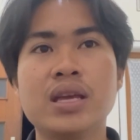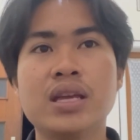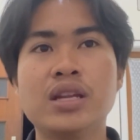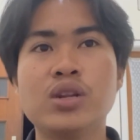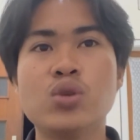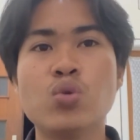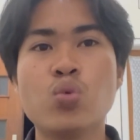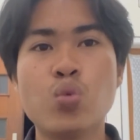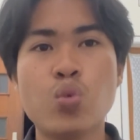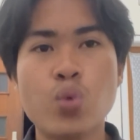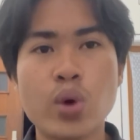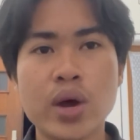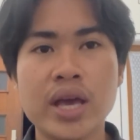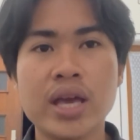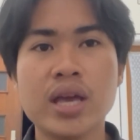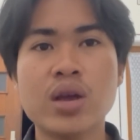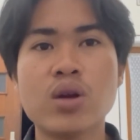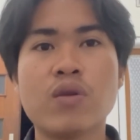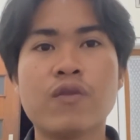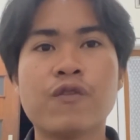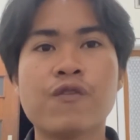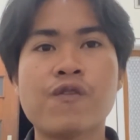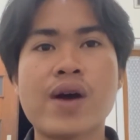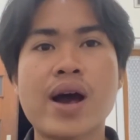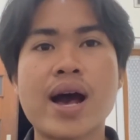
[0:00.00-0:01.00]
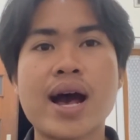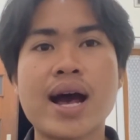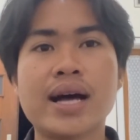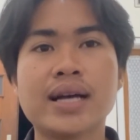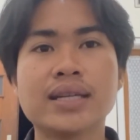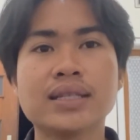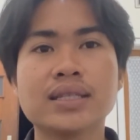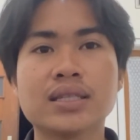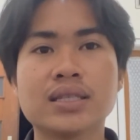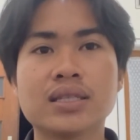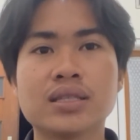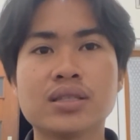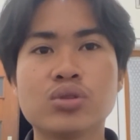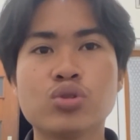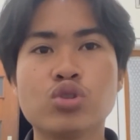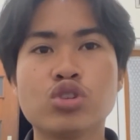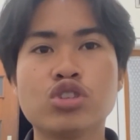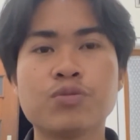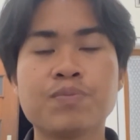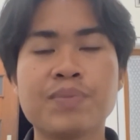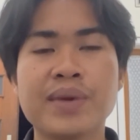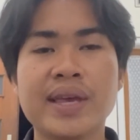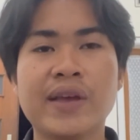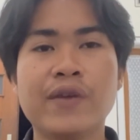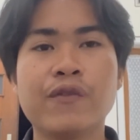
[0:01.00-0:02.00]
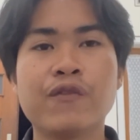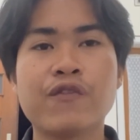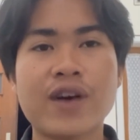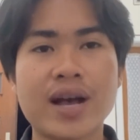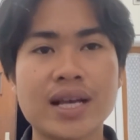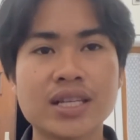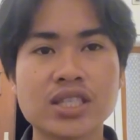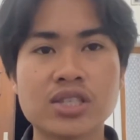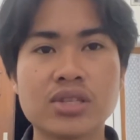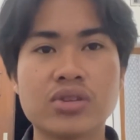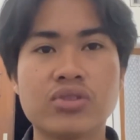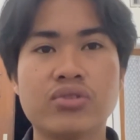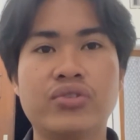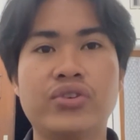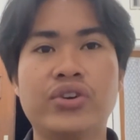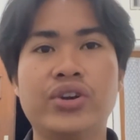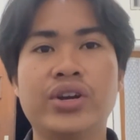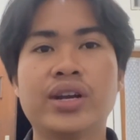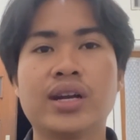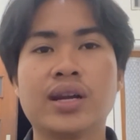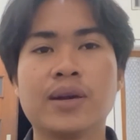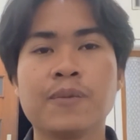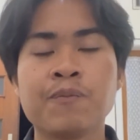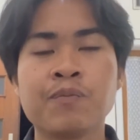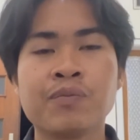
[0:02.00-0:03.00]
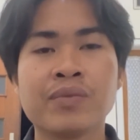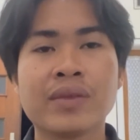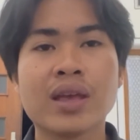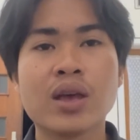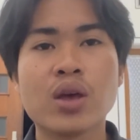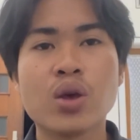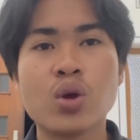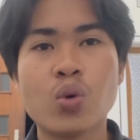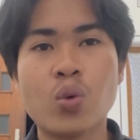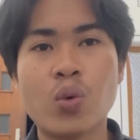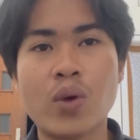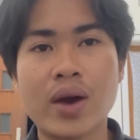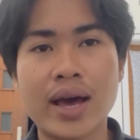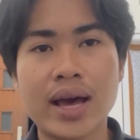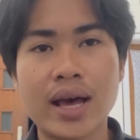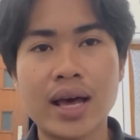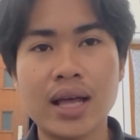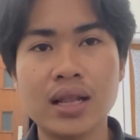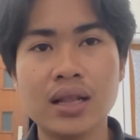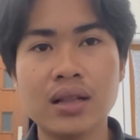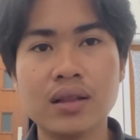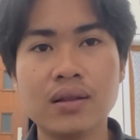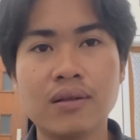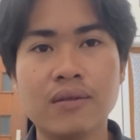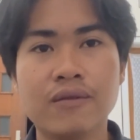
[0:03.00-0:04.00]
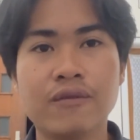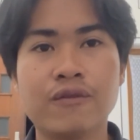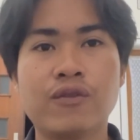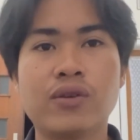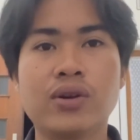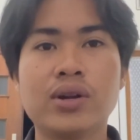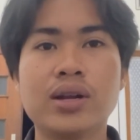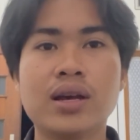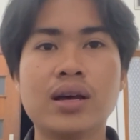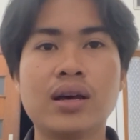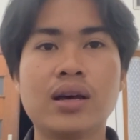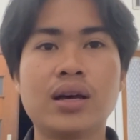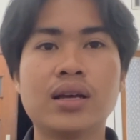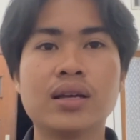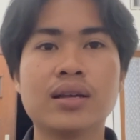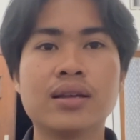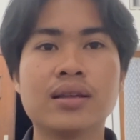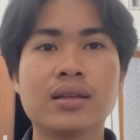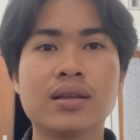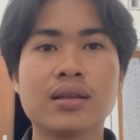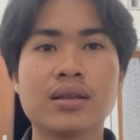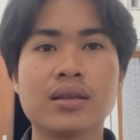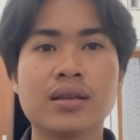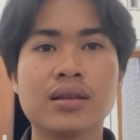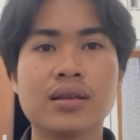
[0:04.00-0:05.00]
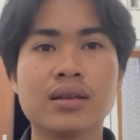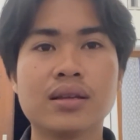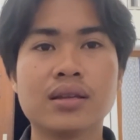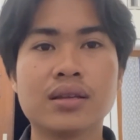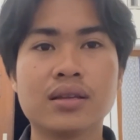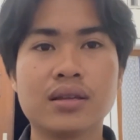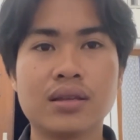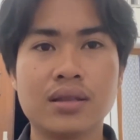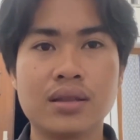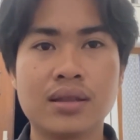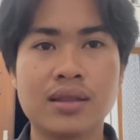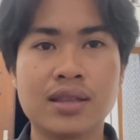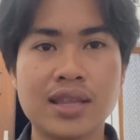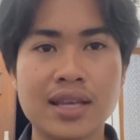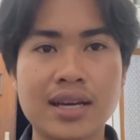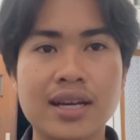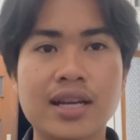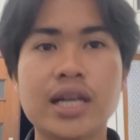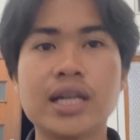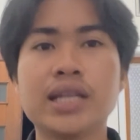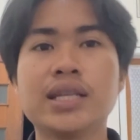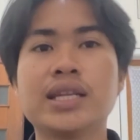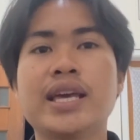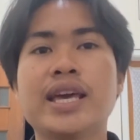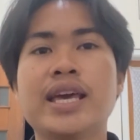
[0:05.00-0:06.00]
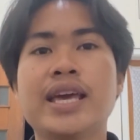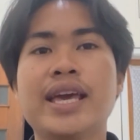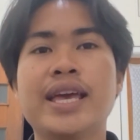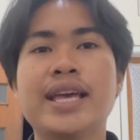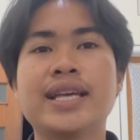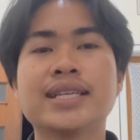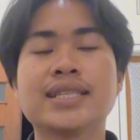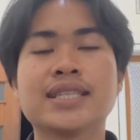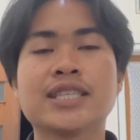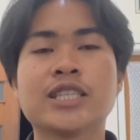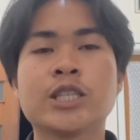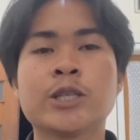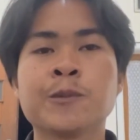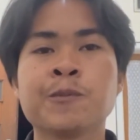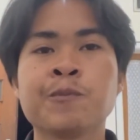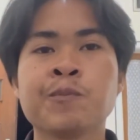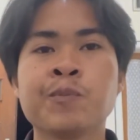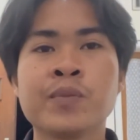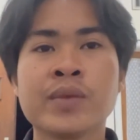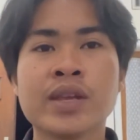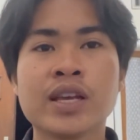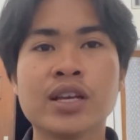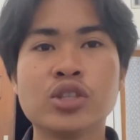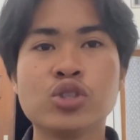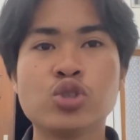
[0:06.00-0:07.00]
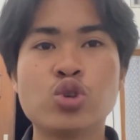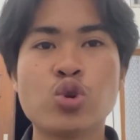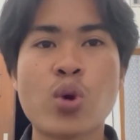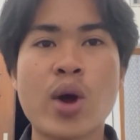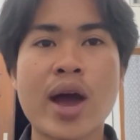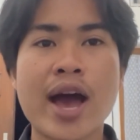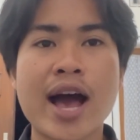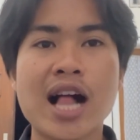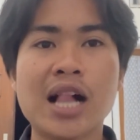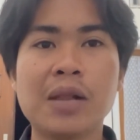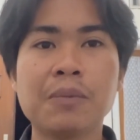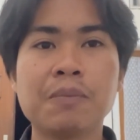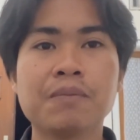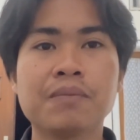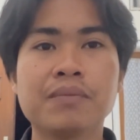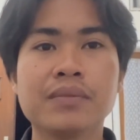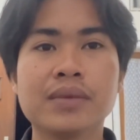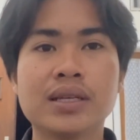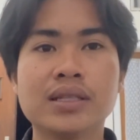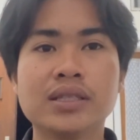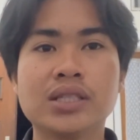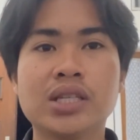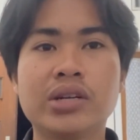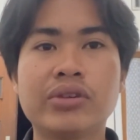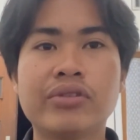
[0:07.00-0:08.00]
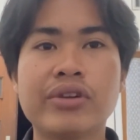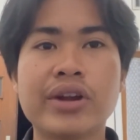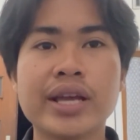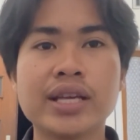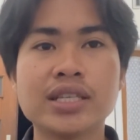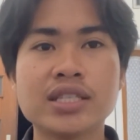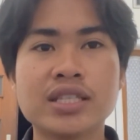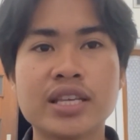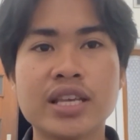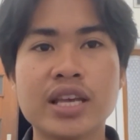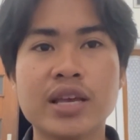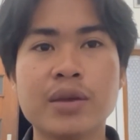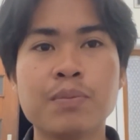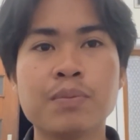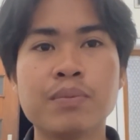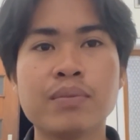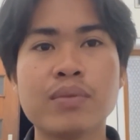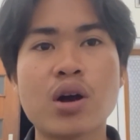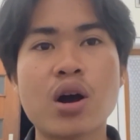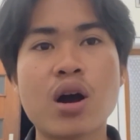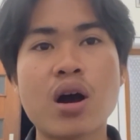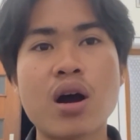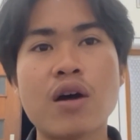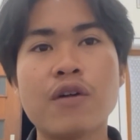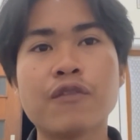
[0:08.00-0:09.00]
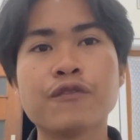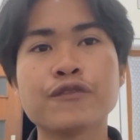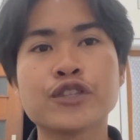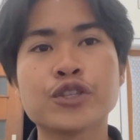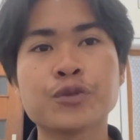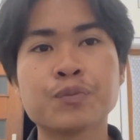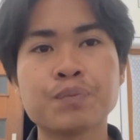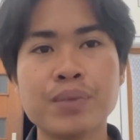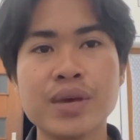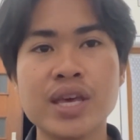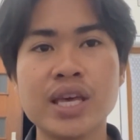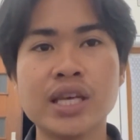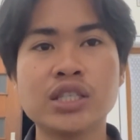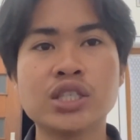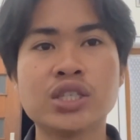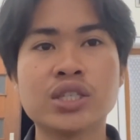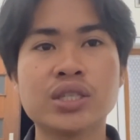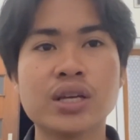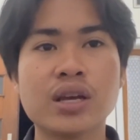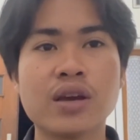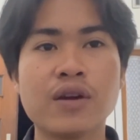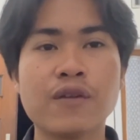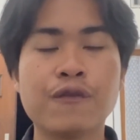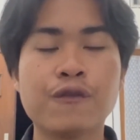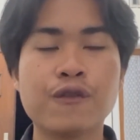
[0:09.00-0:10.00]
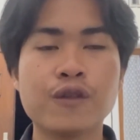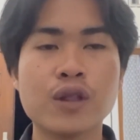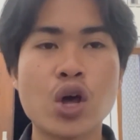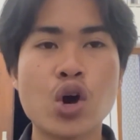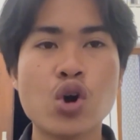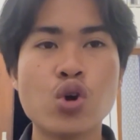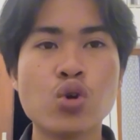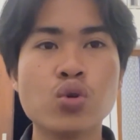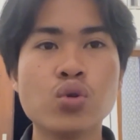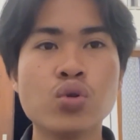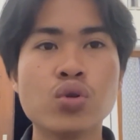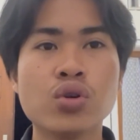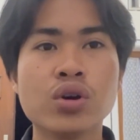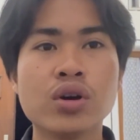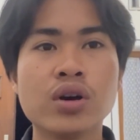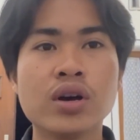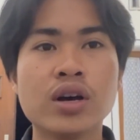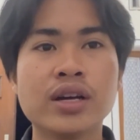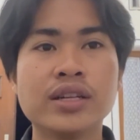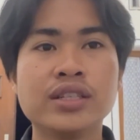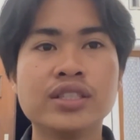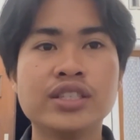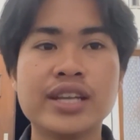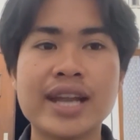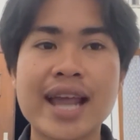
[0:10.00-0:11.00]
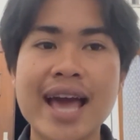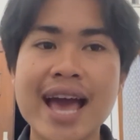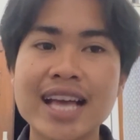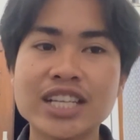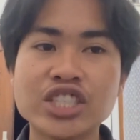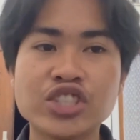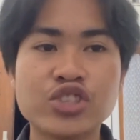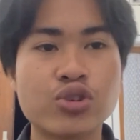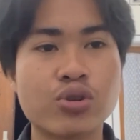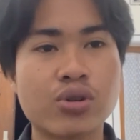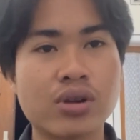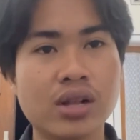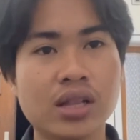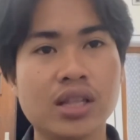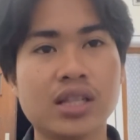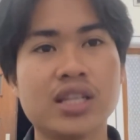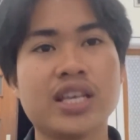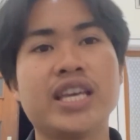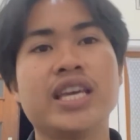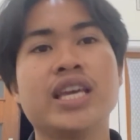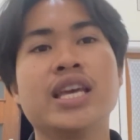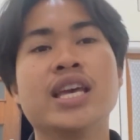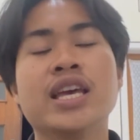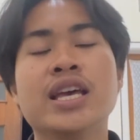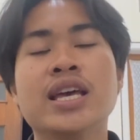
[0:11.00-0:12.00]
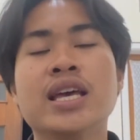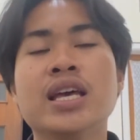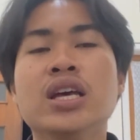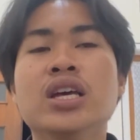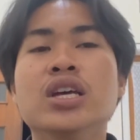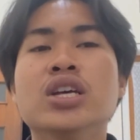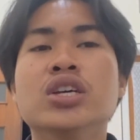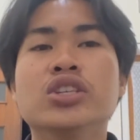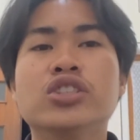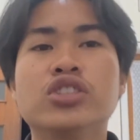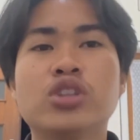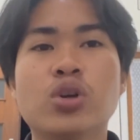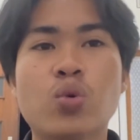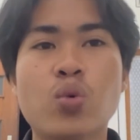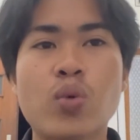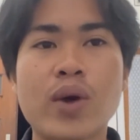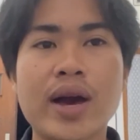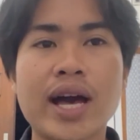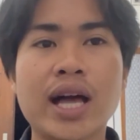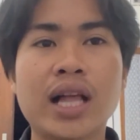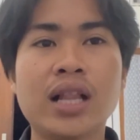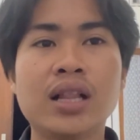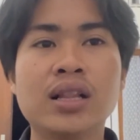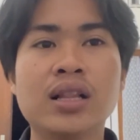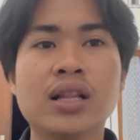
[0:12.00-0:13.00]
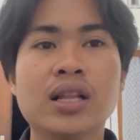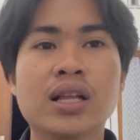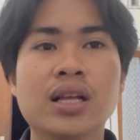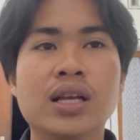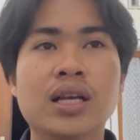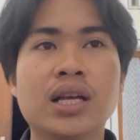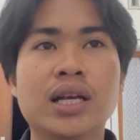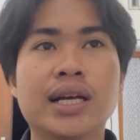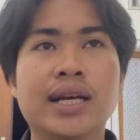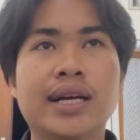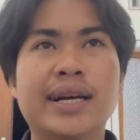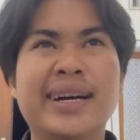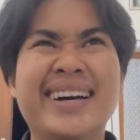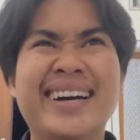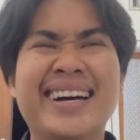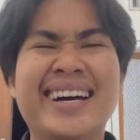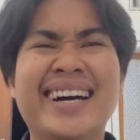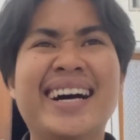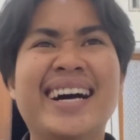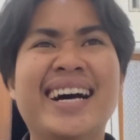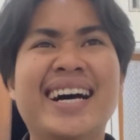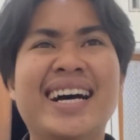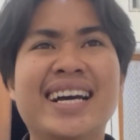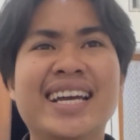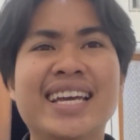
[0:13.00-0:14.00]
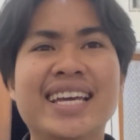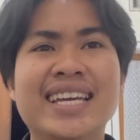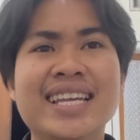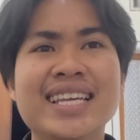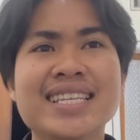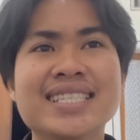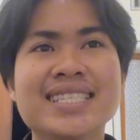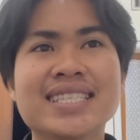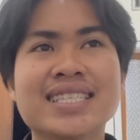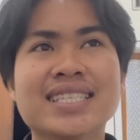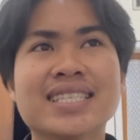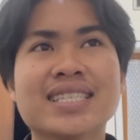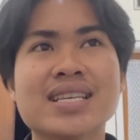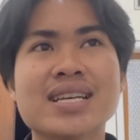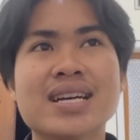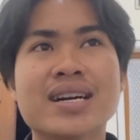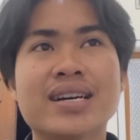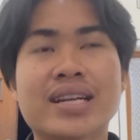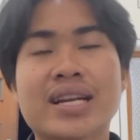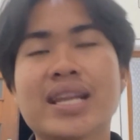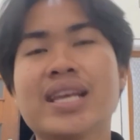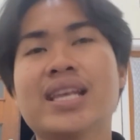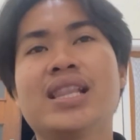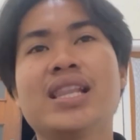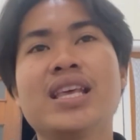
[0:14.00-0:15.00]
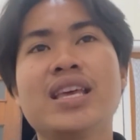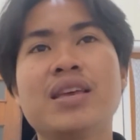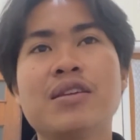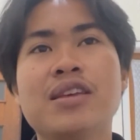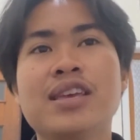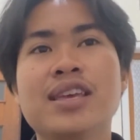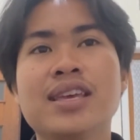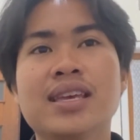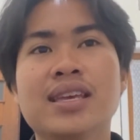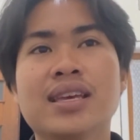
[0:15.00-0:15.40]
the way of us to speak faster. Well, for the third is to help the rhythm of speech flow naturally. So well, it is really